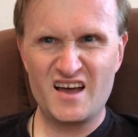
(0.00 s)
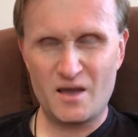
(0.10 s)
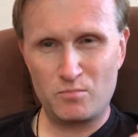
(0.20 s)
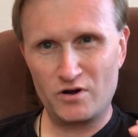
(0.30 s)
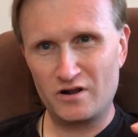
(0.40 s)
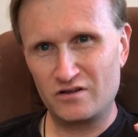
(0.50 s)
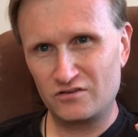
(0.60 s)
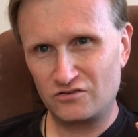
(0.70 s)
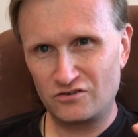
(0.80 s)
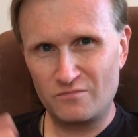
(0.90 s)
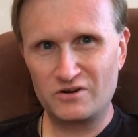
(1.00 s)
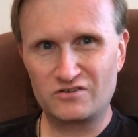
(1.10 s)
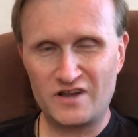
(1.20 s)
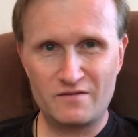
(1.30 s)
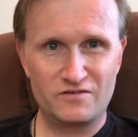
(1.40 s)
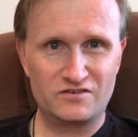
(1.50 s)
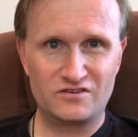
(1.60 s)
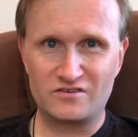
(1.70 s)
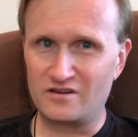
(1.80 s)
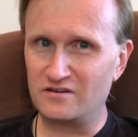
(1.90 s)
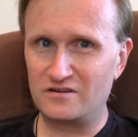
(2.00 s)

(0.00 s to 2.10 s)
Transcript: I put so much emphasis on